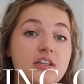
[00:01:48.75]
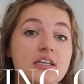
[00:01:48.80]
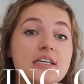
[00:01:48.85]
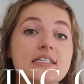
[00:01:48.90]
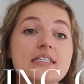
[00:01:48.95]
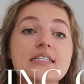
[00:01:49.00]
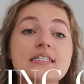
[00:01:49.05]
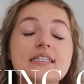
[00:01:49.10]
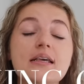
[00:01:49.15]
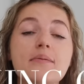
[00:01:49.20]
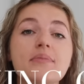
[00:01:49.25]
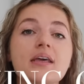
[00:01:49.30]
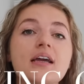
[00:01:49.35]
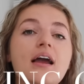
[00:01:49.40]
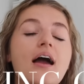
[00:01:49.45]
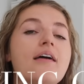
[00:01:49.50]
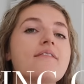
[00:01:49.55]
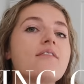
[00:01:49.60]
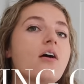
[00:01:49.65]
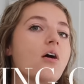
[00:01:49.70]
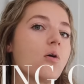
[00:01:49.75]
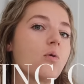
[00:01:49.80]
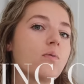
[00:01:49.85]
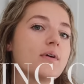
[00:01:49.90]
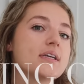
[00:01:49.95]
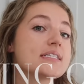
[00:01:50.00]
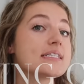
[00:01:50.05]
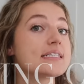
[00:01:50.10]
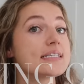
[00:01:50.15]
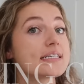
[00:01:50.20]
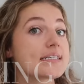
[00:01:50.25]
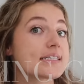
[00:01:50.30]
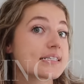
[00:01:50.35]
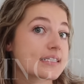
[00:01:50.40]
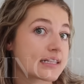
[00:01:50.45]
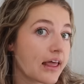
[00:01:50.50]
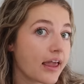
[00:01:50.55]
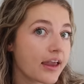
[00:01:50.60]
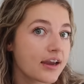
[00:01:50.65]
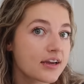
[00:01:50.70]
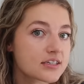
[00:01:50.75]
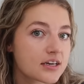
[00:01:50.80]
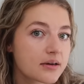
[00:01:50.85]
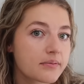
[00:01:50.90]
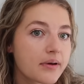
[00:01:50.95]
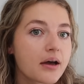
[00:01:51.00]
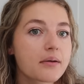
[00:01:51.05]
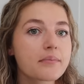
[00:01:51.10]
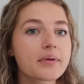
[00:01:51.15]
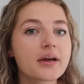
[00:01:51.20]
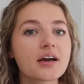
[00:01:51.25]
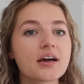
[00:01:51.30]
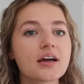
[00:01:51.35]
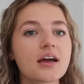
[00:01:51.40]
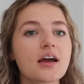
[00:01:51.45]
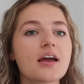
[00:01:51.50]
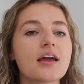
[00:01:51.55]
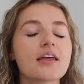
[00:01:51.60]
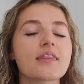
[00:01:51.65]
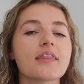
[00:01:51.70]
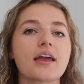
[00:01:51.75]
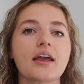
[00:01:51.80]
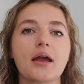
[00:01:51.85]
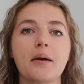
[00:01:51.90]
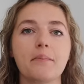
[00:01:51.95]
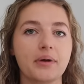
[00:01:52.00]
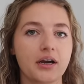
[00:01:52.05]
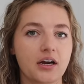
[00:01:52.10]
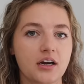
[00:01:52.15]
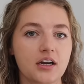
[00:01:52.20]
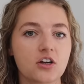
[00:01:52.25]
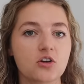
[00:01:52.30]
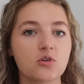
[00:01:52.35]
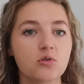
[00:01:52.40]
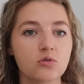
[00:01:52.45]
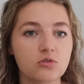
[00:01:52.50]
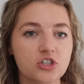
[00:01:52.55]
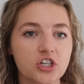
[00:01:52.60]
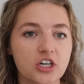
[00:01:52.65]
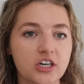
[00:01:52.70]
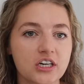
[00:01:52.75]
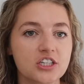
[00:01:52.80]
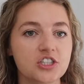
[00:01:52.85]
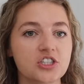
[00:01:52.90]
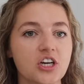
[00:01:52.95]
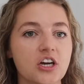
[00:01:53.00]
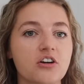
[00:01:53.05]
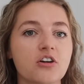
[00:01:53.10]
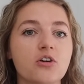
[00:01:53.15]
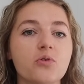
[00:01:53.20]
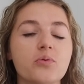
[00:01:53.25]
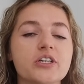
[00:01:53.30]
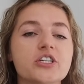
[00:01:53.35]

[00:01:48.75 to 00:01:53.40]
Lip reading: This is something I've always disliked about America and like American culture in general.